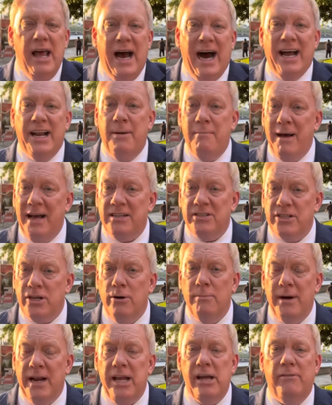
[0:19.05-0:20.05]
And I met
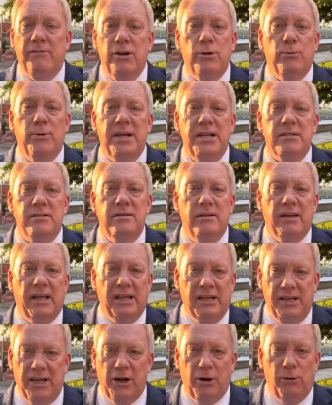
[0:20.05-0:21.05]
so many of you
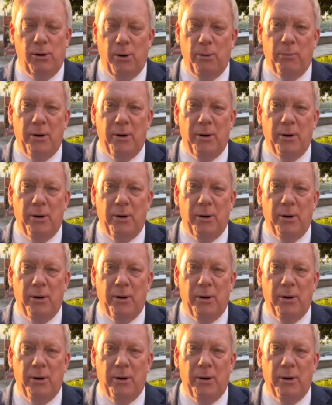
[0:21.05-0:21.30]
recently, you know,